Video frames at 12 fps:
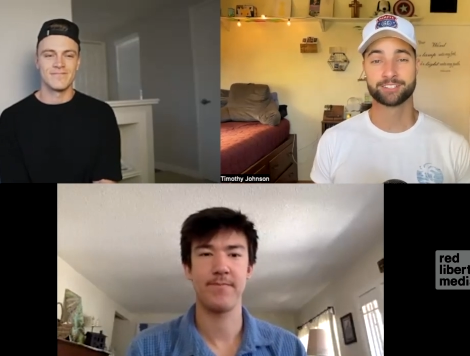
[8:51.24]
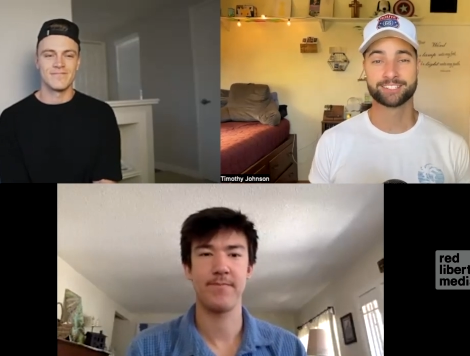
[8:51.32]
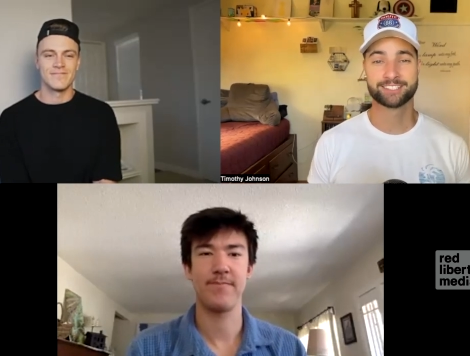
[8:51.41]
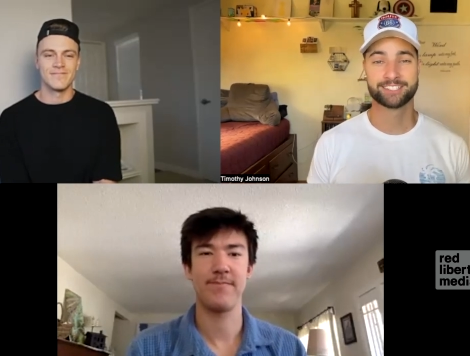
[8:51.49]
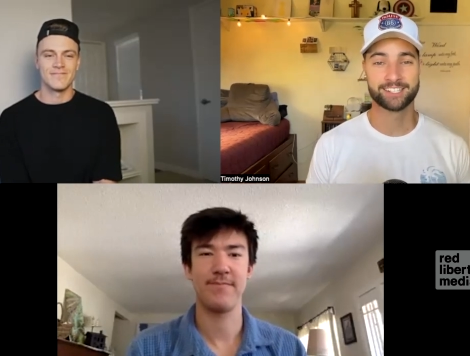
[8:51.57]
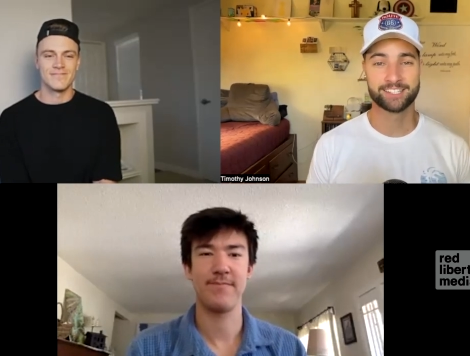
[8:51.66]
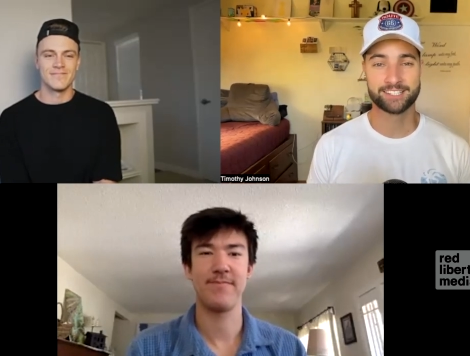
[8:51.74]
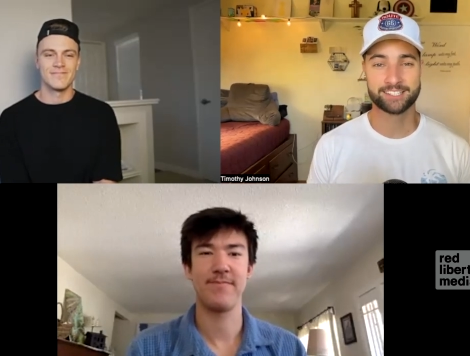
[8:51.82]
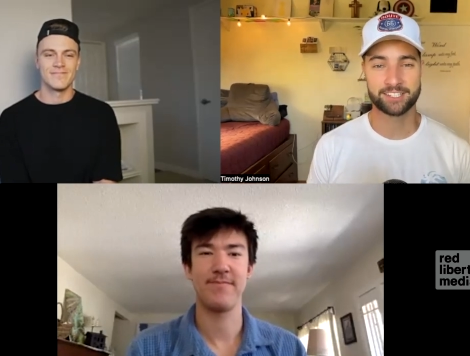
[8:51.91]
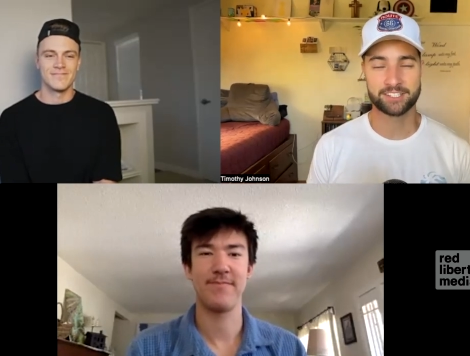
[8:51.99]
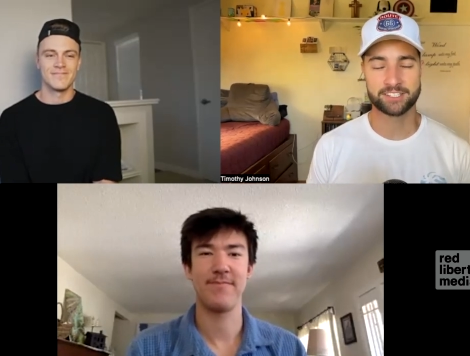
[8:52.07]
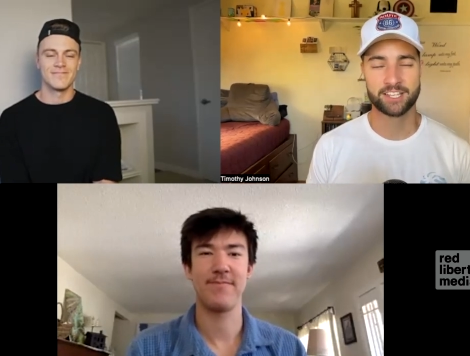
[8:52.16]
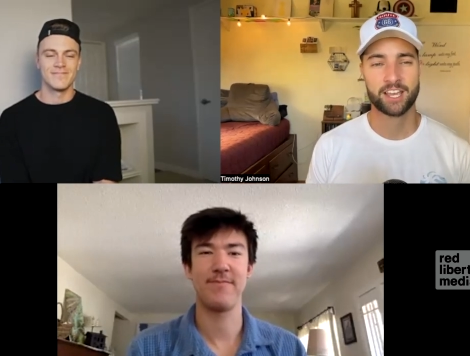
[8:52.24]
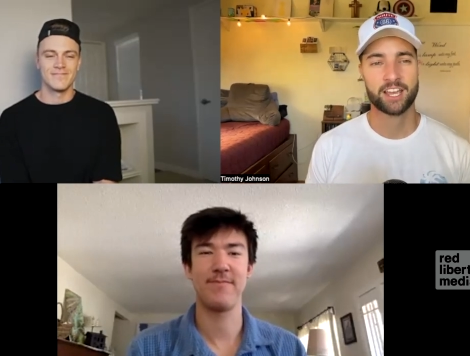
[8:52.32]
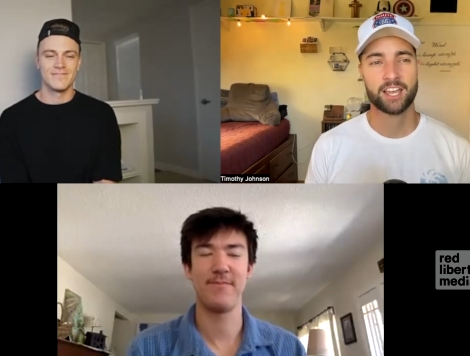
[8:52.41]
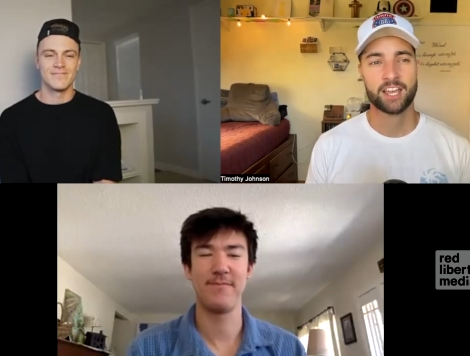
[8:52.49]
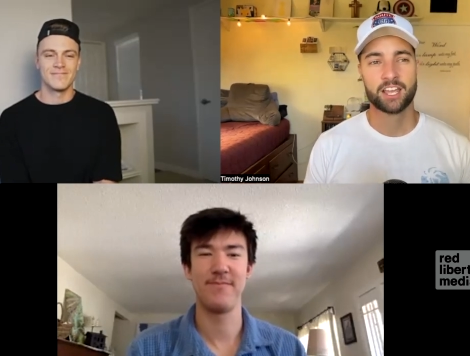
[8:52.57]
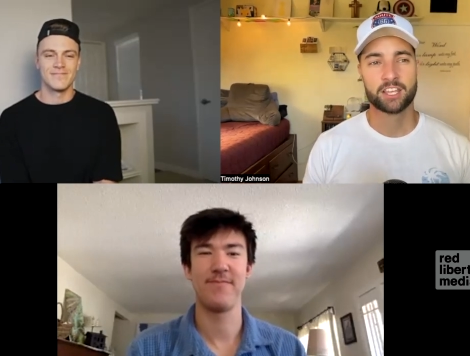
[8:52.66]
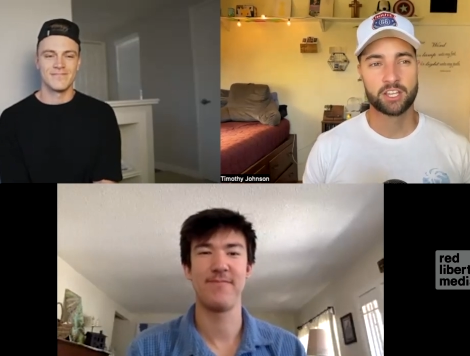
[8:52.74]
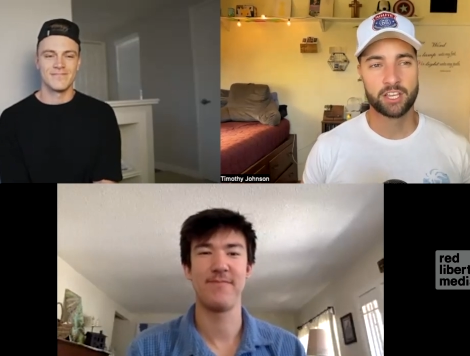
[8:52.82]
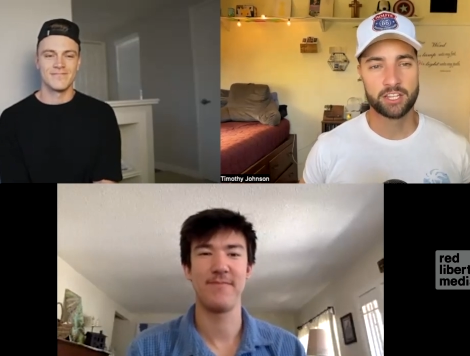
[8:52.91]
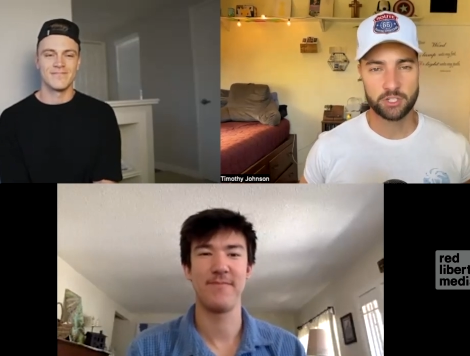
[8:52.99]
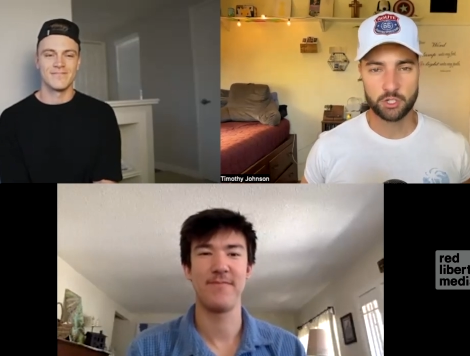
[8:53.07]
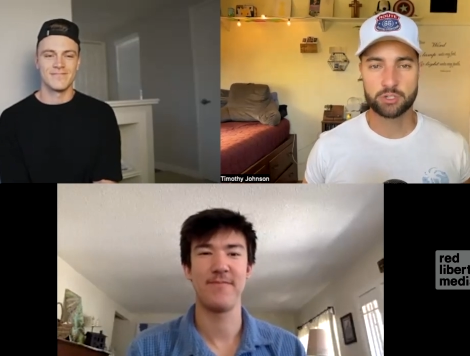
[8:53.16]
Speaker 1: listening to this because
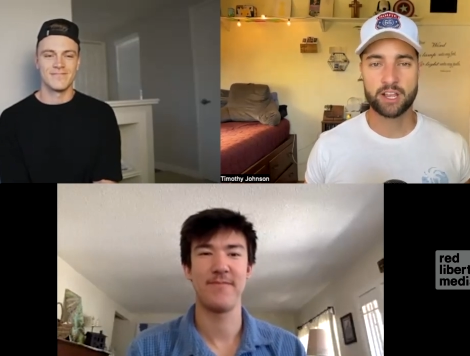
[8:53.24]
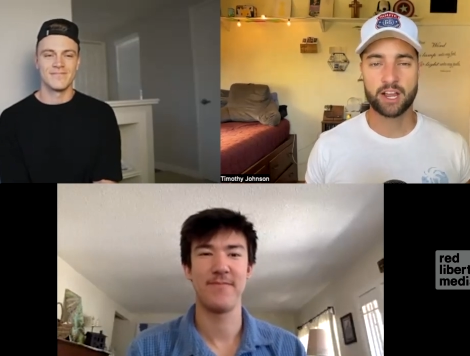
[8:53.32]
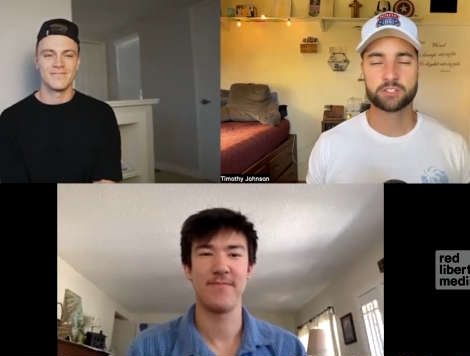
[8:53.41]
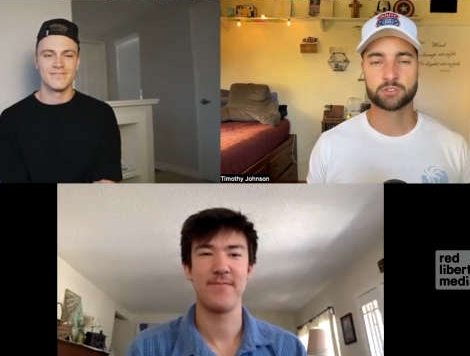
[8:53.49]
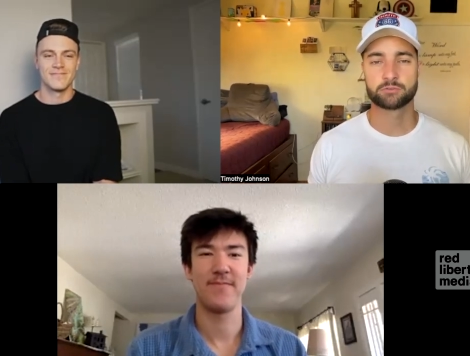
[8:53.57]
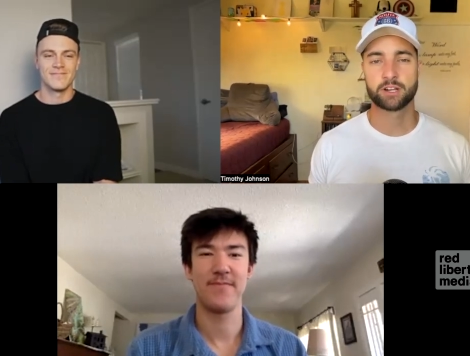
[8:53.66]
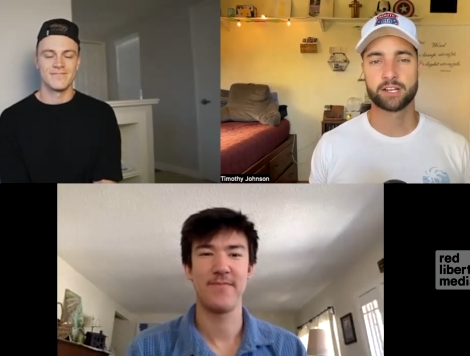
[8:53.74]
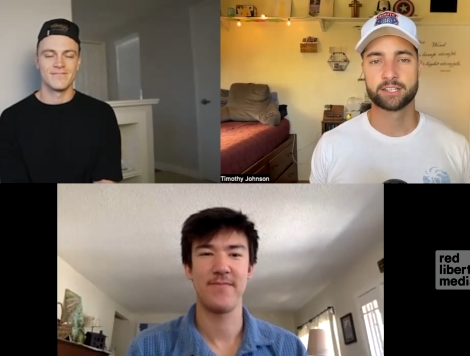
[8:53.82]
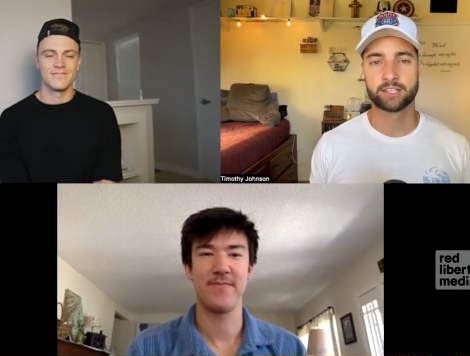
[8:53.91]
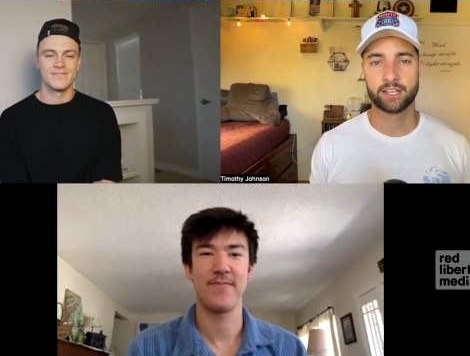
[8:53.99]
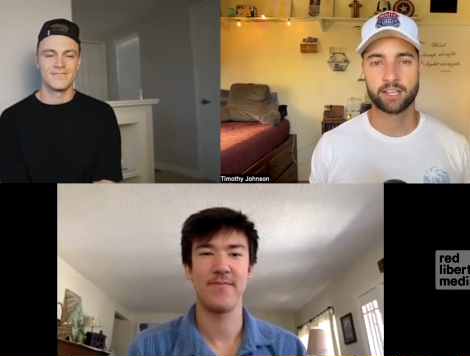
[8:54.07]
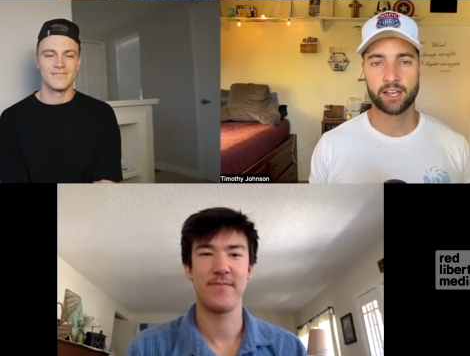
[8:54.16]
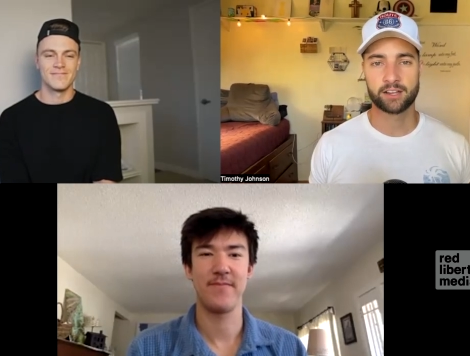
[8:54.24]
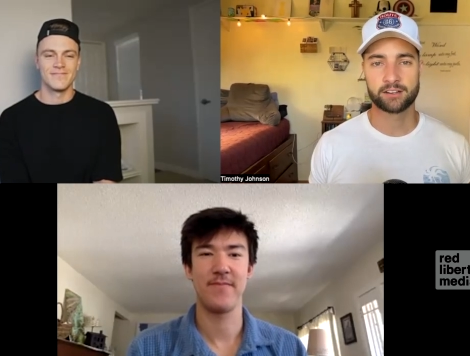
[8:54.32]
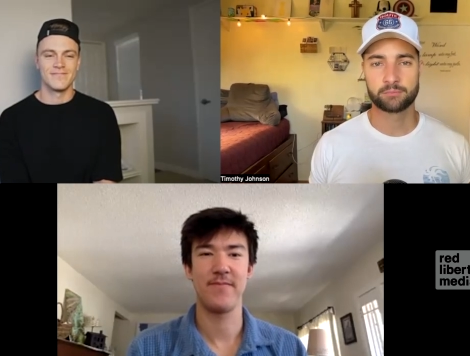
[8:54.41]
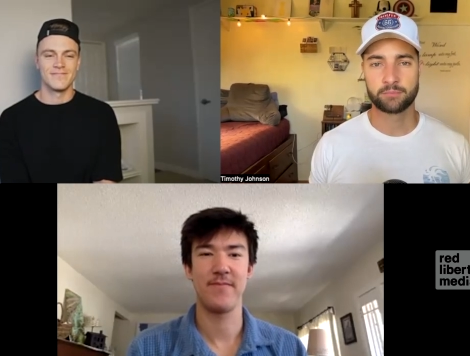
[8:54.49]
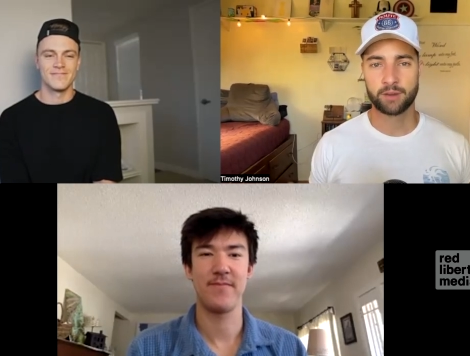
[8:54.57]
you guys are right um,